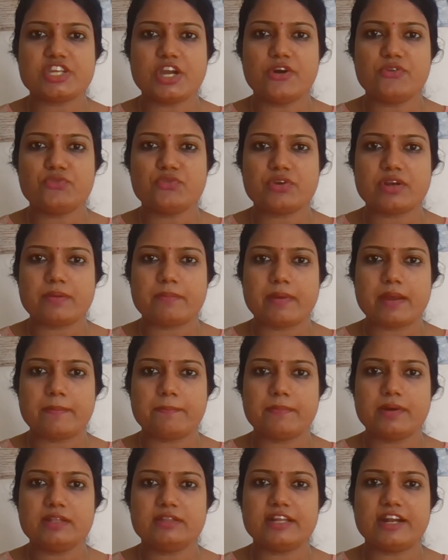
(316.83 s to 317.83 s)
you have to
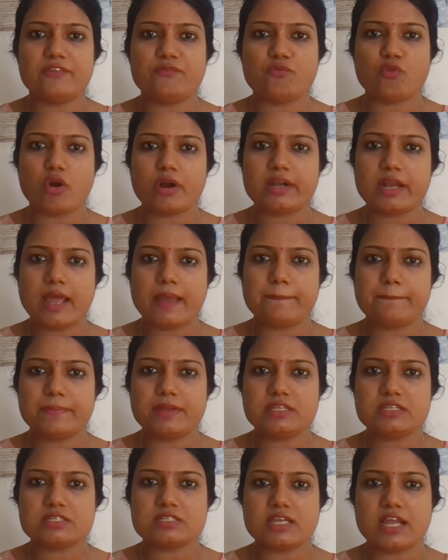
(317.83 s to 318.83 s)
remember that what
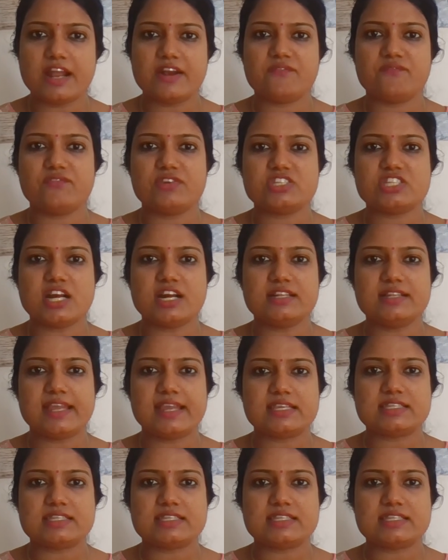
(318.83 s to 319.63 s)
happens and which are the